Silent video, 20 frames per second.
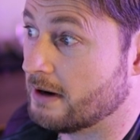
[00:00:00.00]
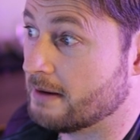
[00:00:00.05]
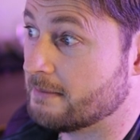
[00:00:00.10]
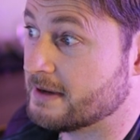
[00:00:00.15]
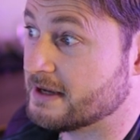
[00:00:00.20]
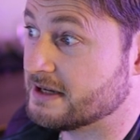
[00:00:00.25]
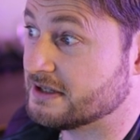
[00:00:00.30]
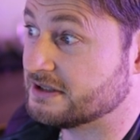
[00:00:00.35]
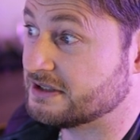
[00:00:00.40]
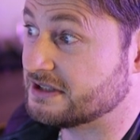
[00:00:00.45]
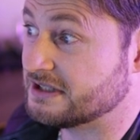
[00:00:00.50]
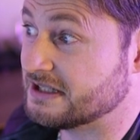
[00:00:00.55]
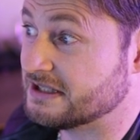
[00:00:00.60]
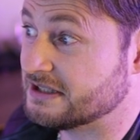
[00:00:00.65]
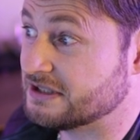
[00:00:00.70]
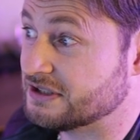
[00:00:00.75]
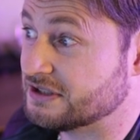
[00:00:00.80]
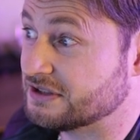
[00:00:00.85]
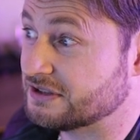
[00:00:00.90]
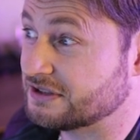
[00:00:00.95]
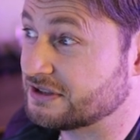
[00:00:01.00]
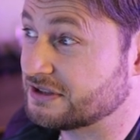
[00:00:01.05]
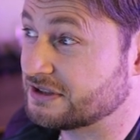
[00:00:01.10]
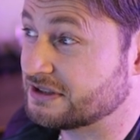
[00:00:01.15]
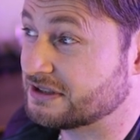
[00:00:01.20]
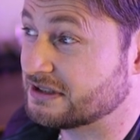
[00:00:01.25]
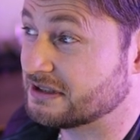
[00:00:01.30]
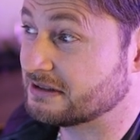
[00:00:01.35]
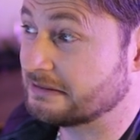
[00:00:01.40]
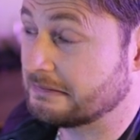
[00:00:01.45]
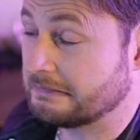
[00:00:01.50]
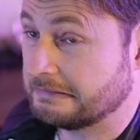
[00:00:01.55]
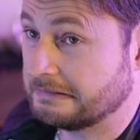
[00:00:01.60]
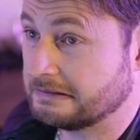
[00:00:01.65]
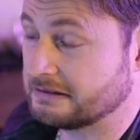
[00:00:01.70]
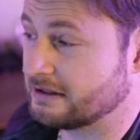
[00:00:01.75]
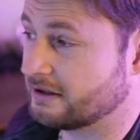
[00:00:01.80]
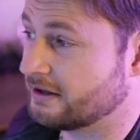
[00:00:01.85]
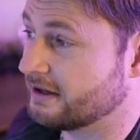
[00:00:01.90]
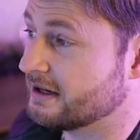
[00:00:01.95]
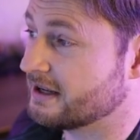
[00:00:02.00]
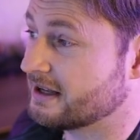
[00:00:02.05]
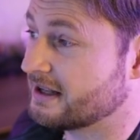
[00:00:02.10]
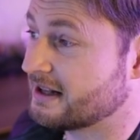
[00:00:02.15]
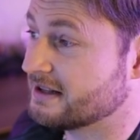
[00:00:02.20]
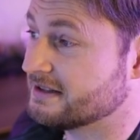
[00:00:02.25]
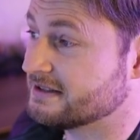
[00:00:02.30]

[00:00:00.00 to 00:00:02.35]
Remigijus sorry,